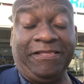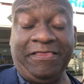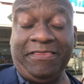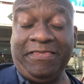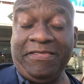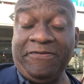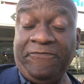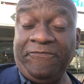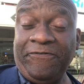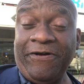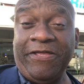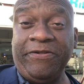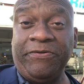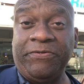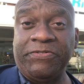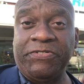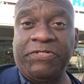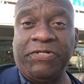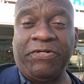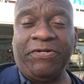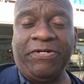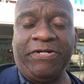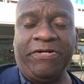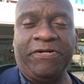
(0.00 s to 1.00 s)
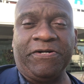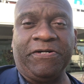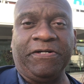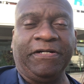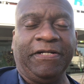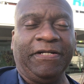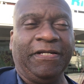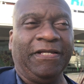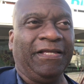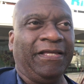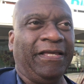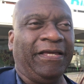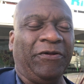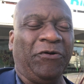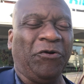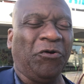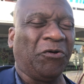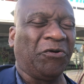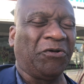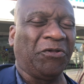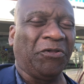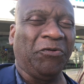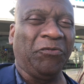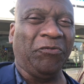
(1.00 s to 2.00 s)
that the finals are here at
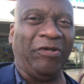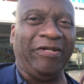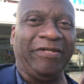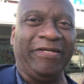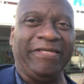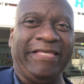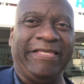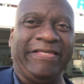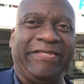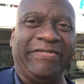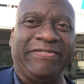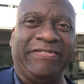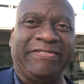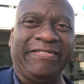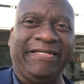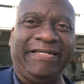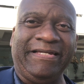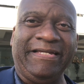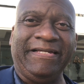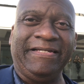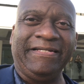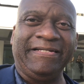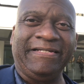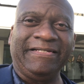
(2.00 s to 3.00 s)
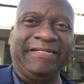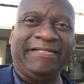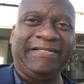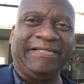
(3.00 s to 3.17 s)
Oracle Arena, is uh,